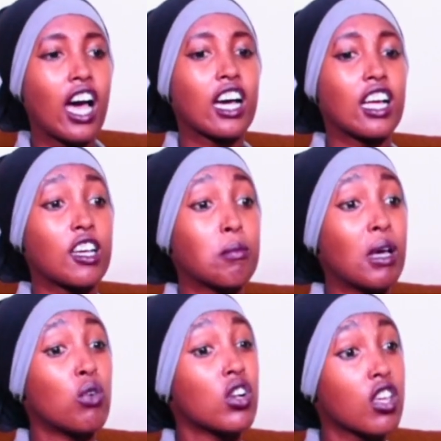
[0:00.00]
akaniambia,
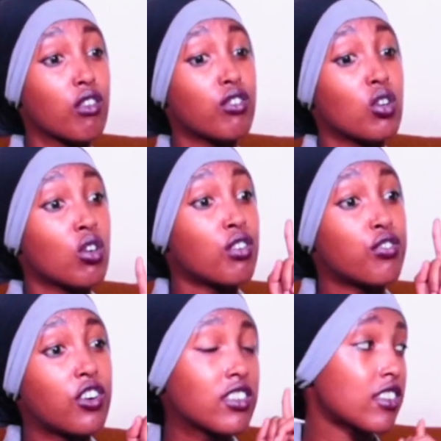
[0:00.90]
I will give you your
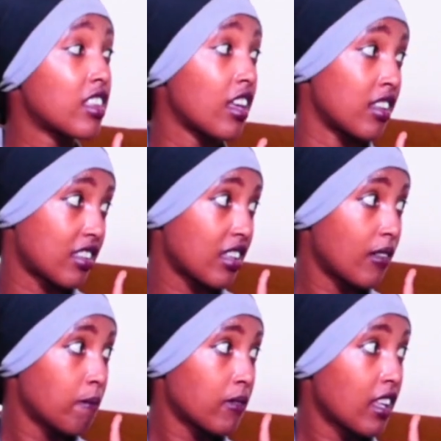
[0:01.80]
first test.
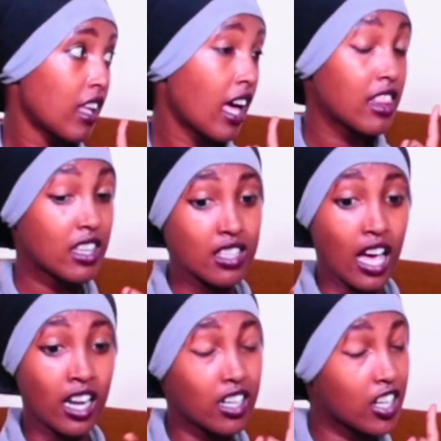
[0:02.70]

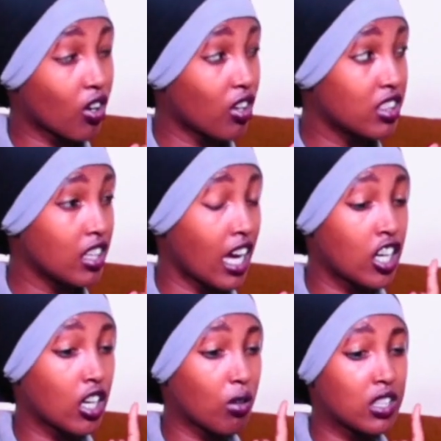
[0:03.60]
I
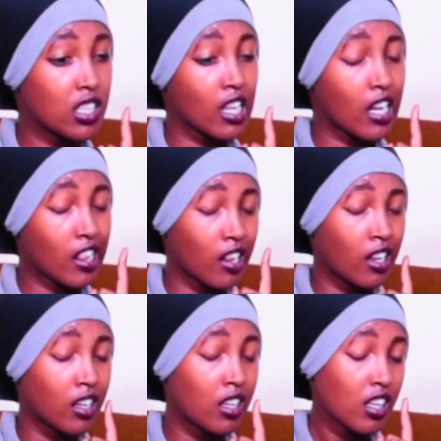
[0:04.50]
drew this
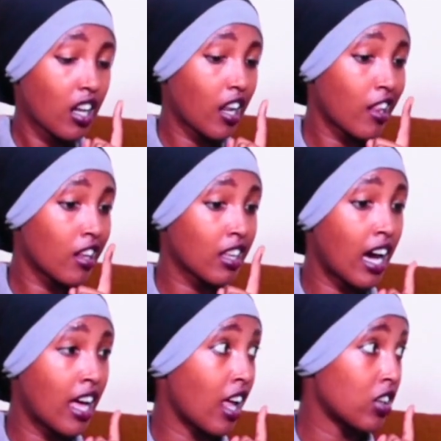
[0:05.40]
little
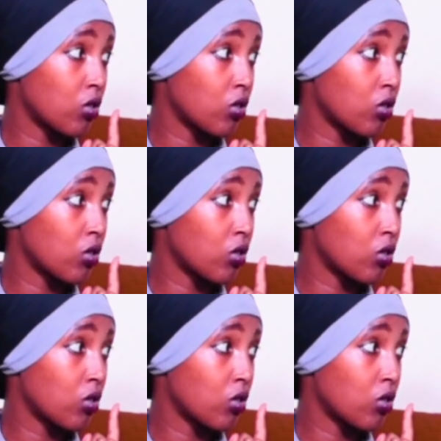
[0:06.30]
girl, a